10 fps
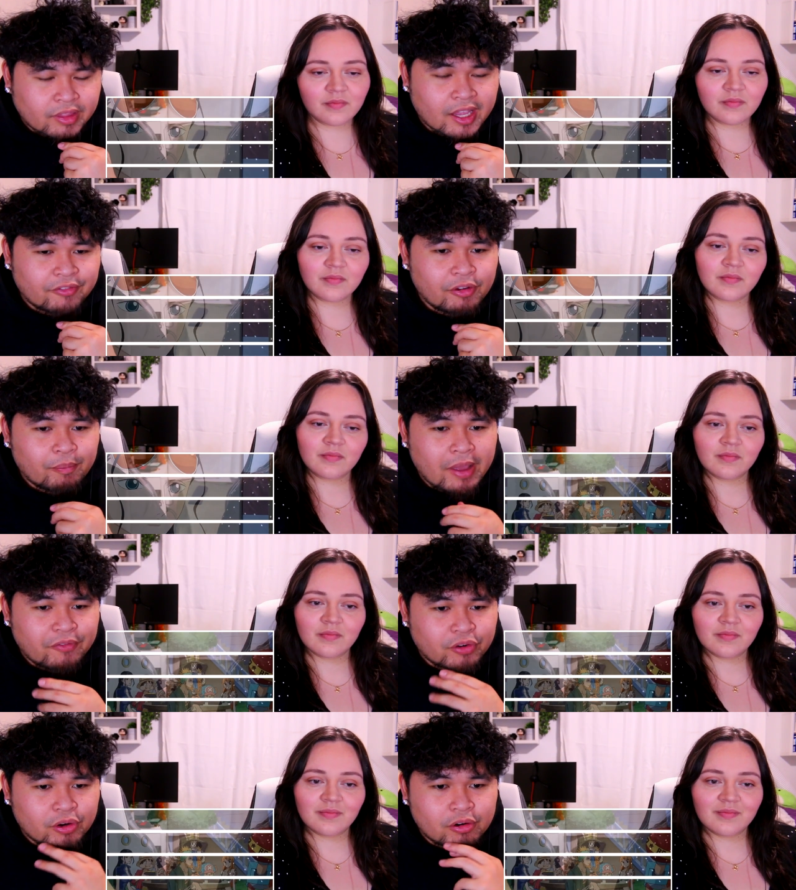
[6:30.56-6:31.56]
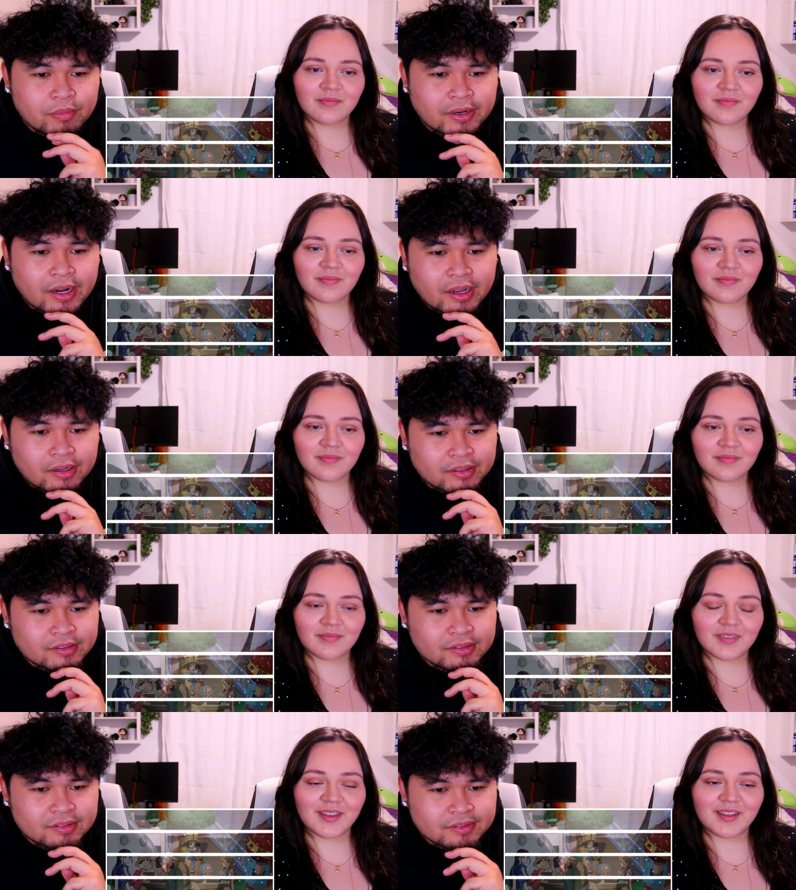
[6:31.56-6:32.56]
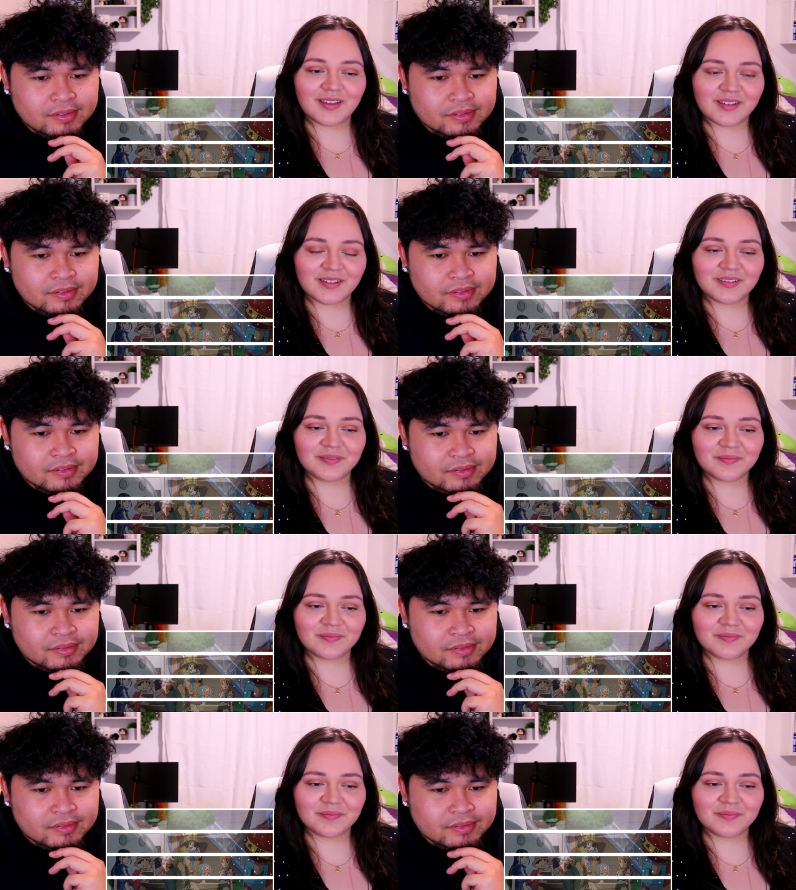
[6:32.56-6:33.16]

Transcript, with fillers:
Speaker 1: Damn, I feel bad for Kuma now. Yeah.